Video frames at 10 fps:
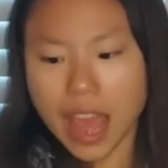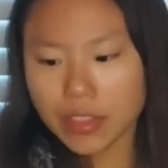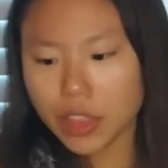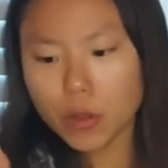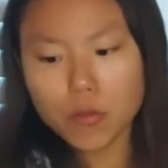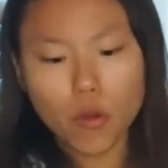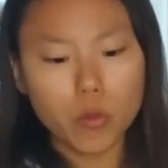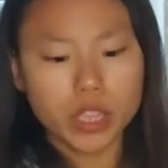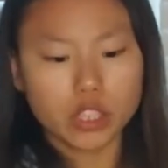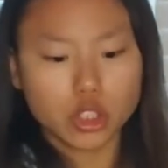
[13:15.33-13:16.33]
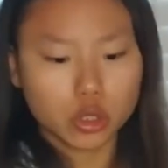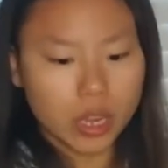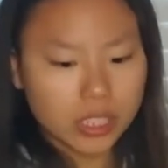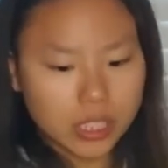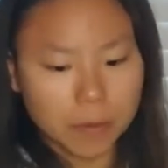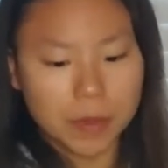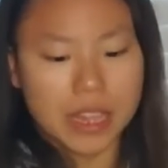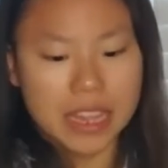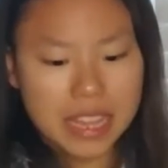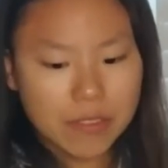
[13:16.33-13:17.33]
and therefore we can trust him
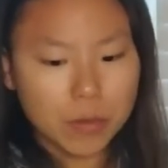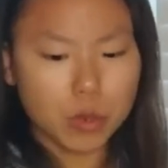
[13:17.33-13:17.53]
even